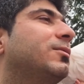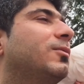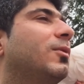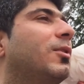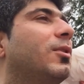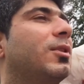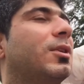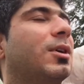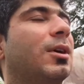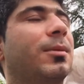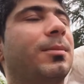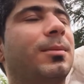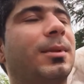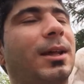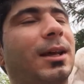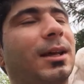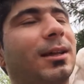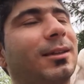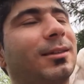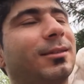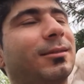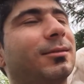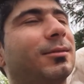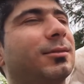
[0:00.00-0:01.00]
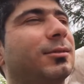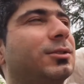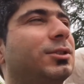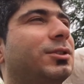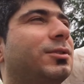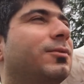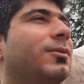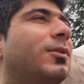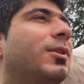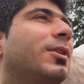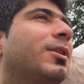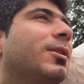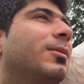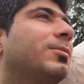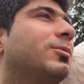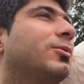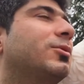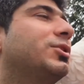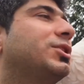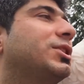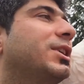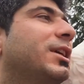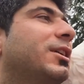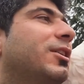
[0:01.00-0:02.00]
woke up like she woke up
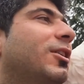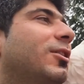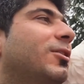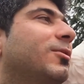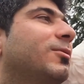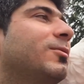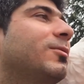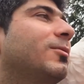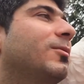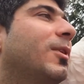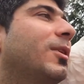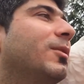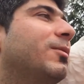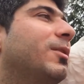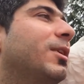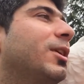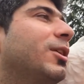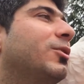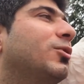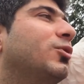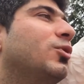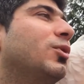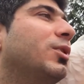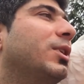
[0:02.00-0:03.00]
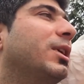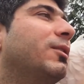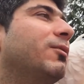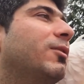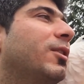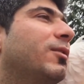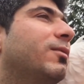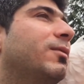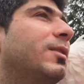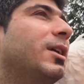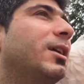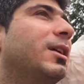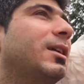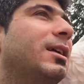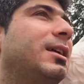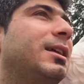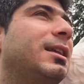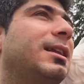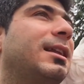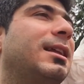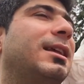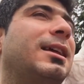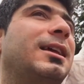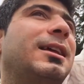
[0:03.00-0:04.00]
to check out what we are doing what we are
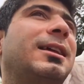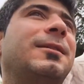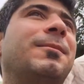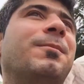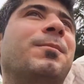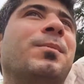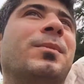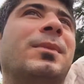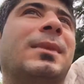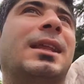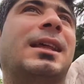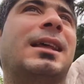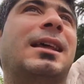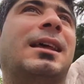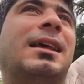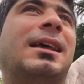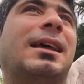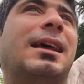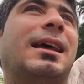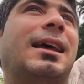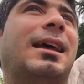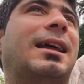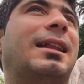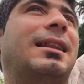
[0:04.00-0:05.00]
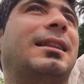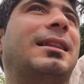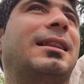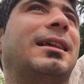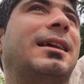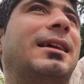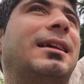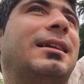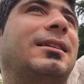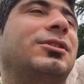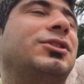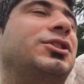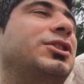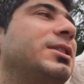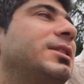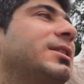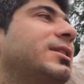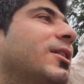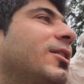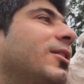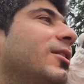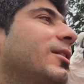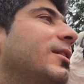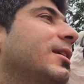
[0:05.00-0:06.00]
eating and then she
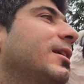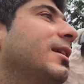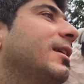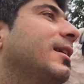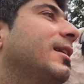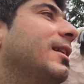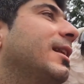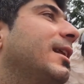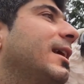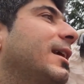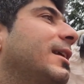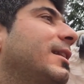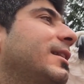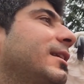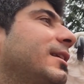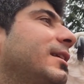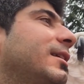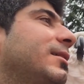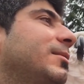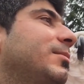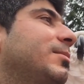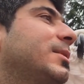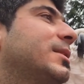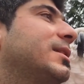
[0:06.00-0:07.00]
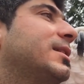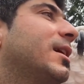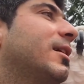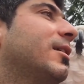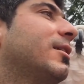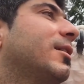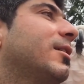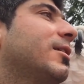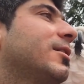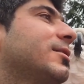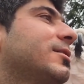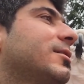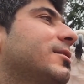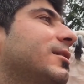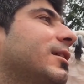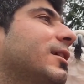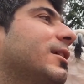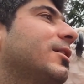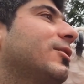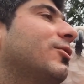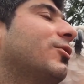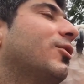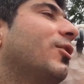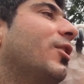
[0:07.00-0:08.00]
saw a lady beside us
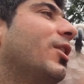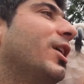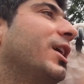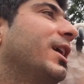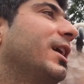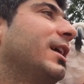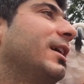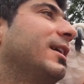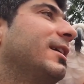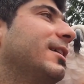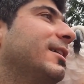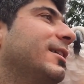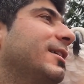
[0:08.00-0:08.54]
like crying